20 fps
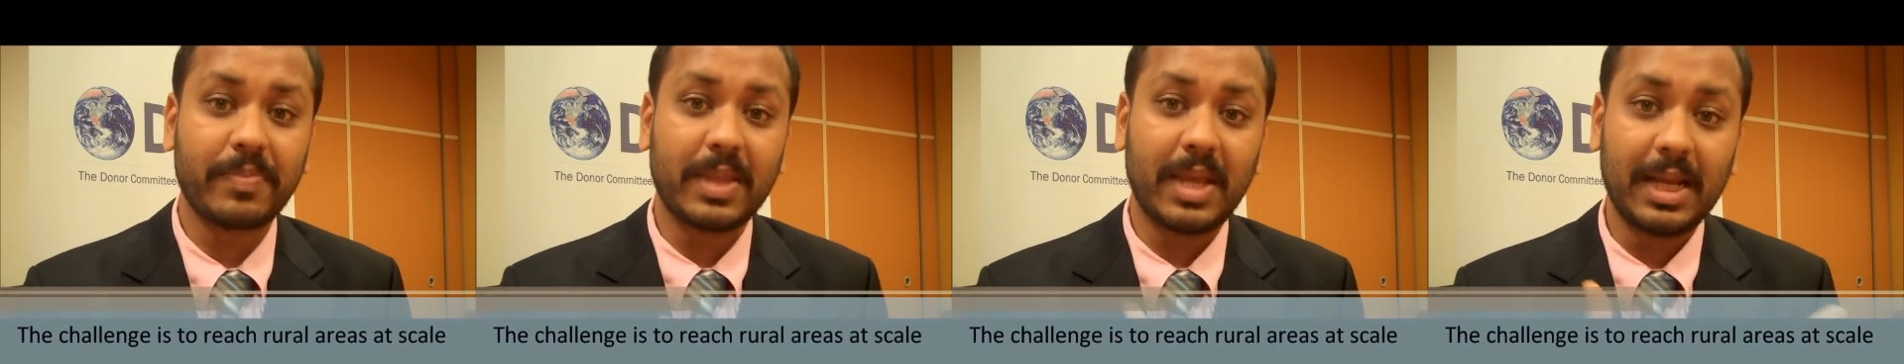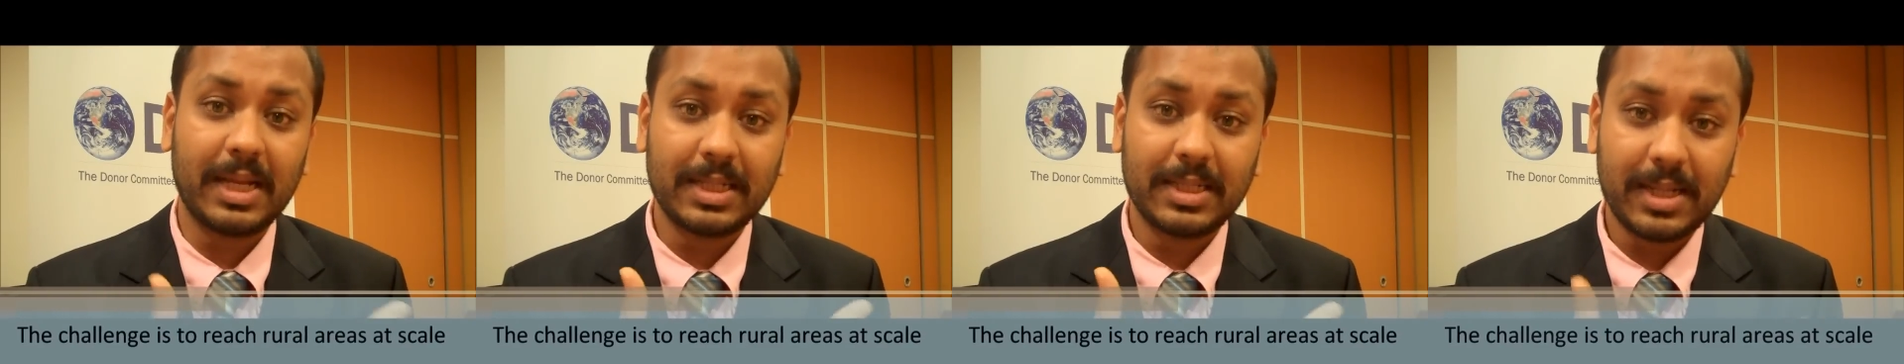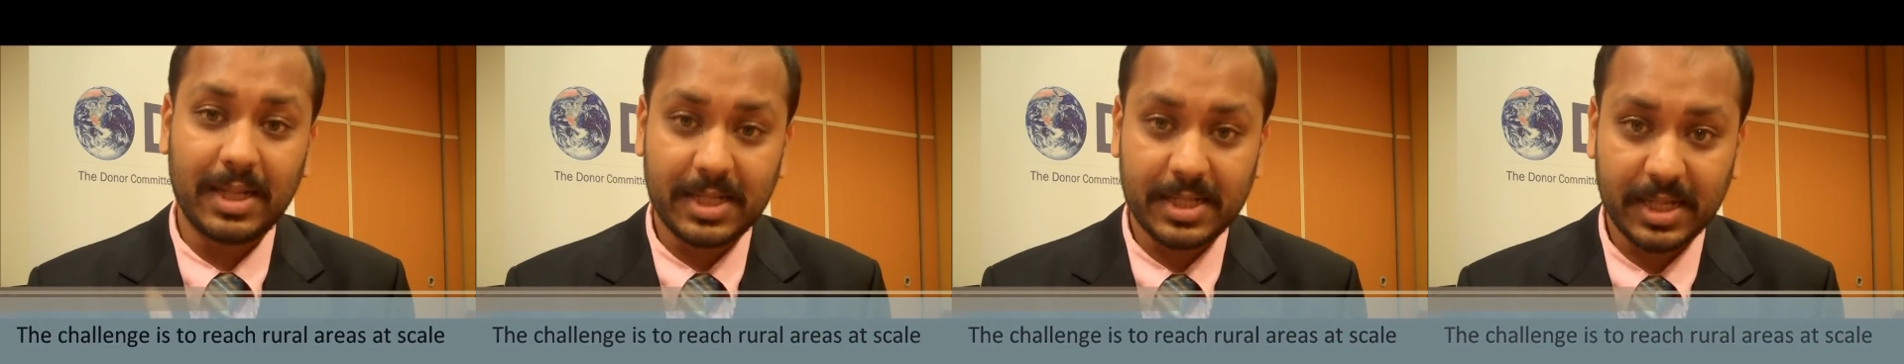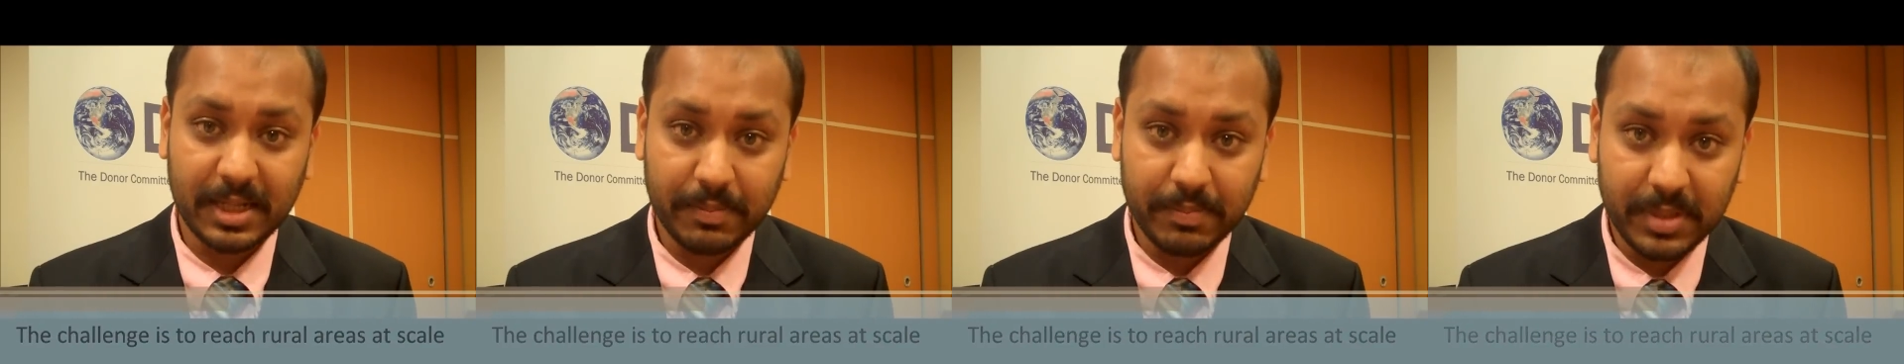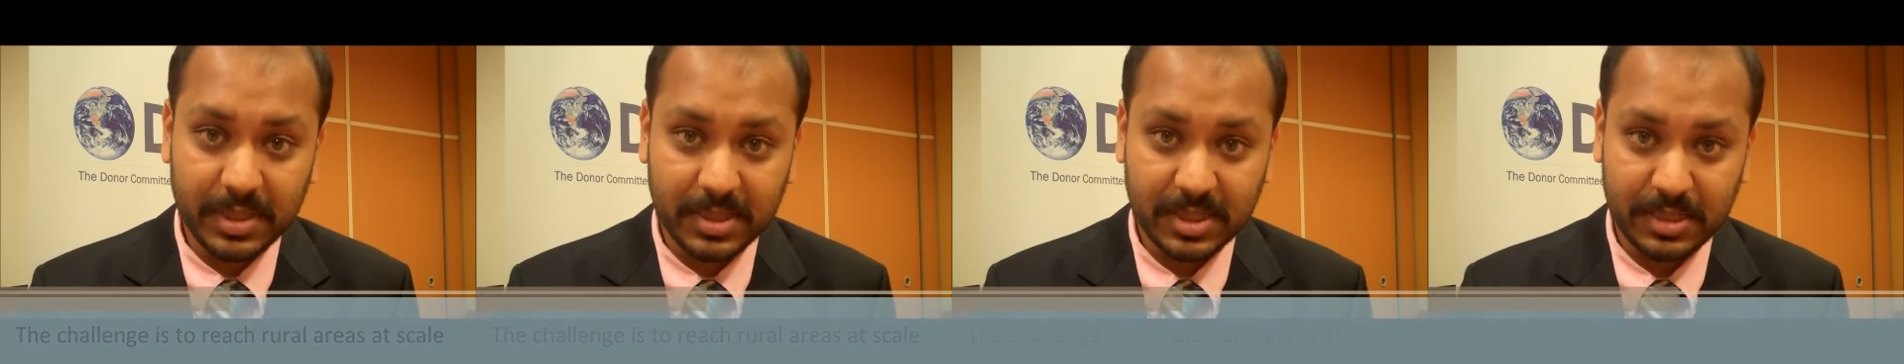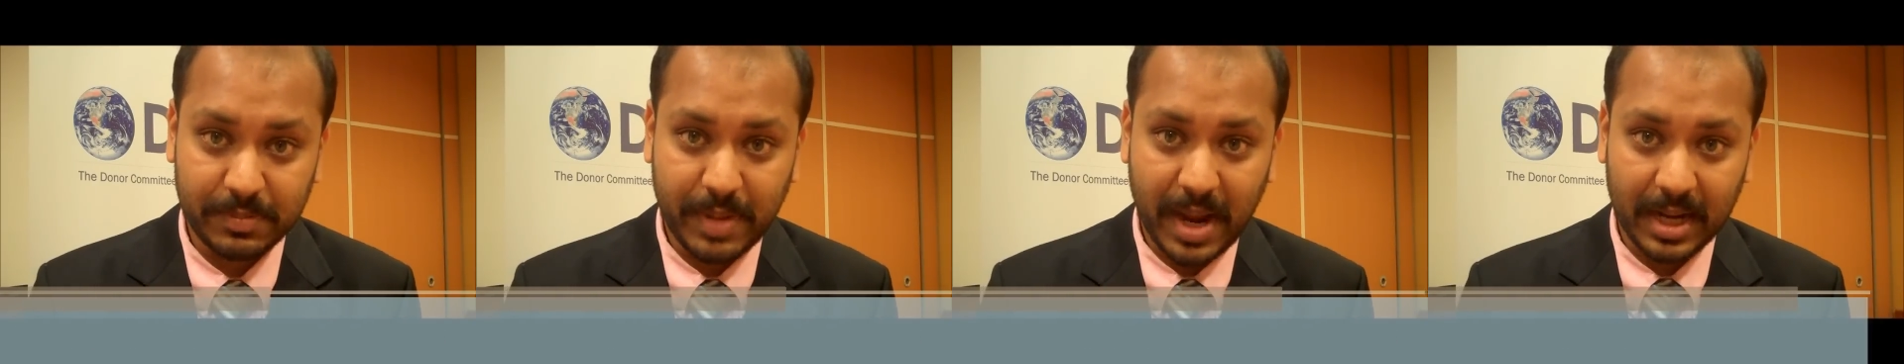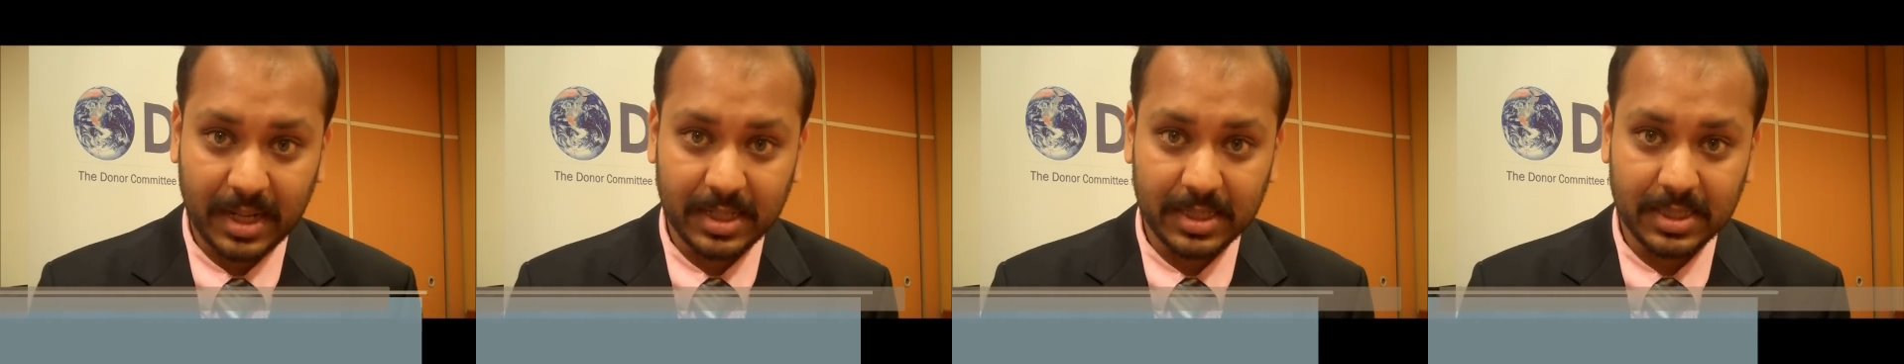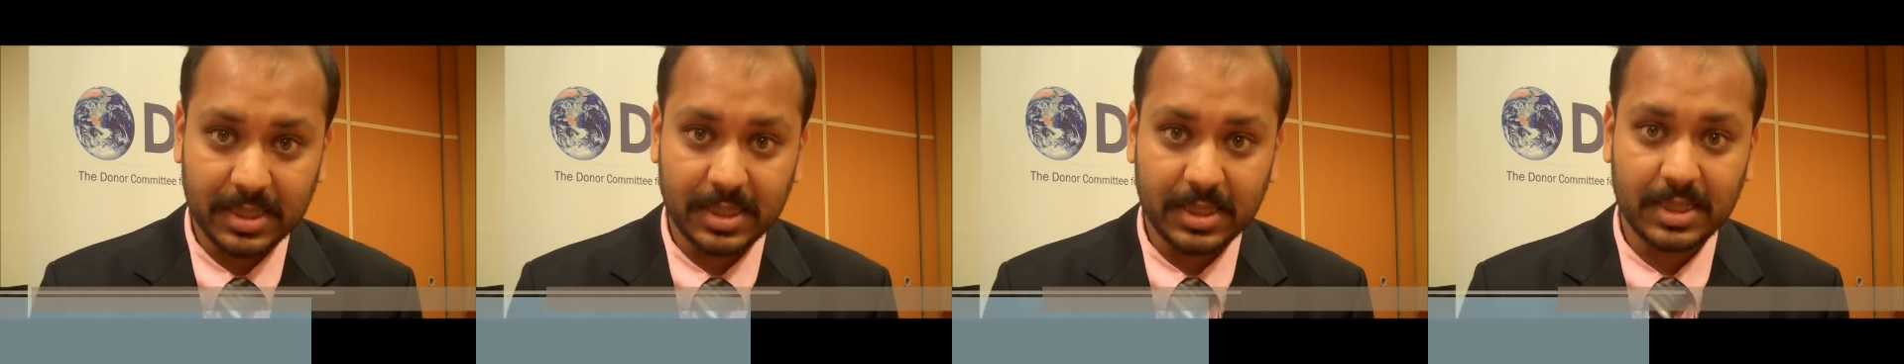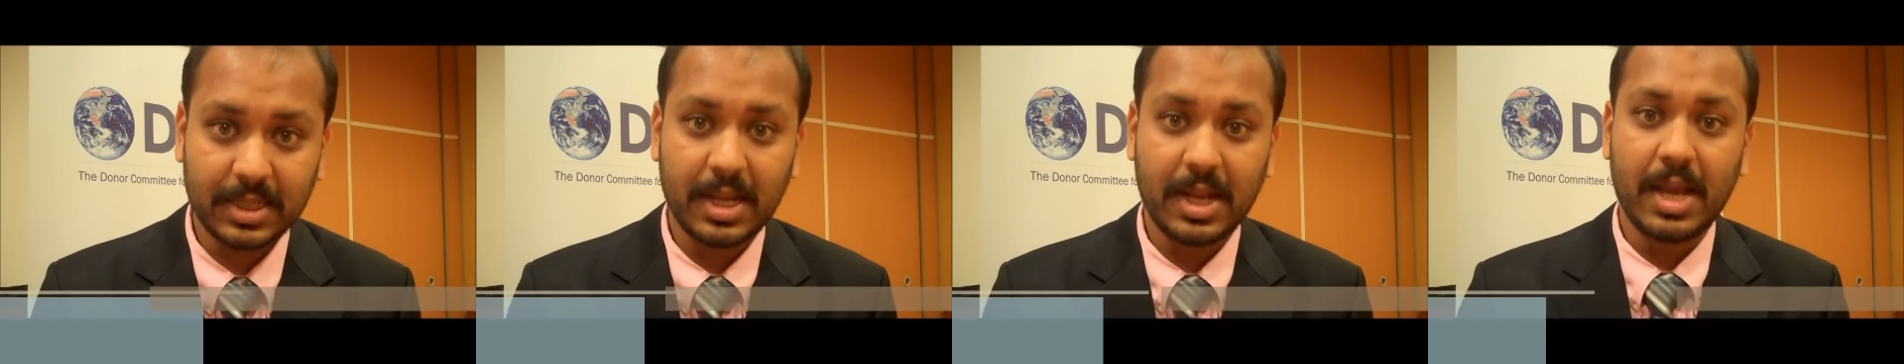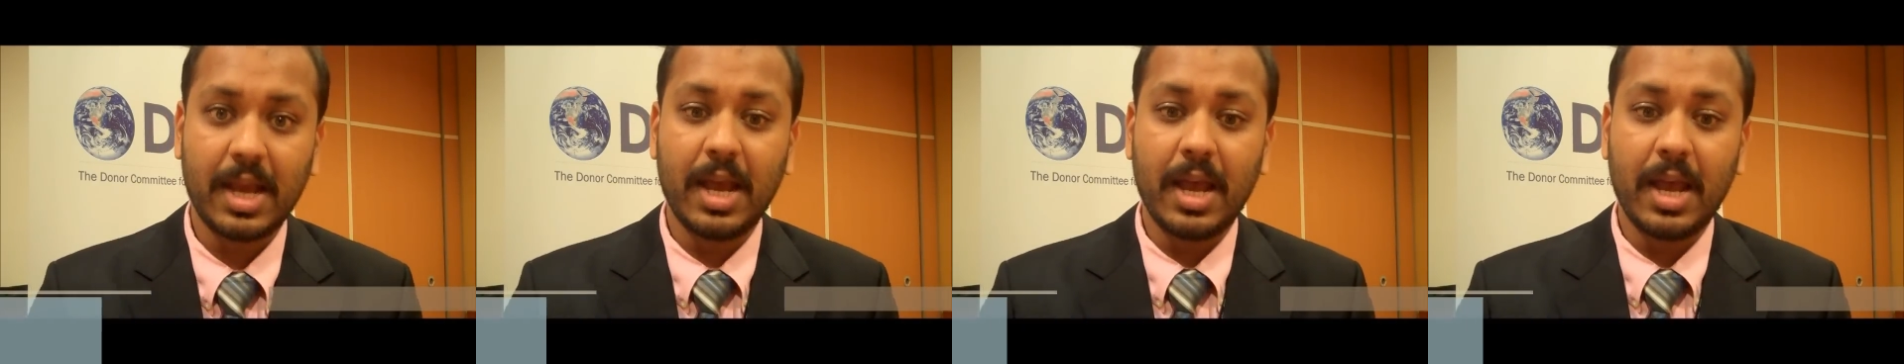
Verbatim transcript: existing business practices,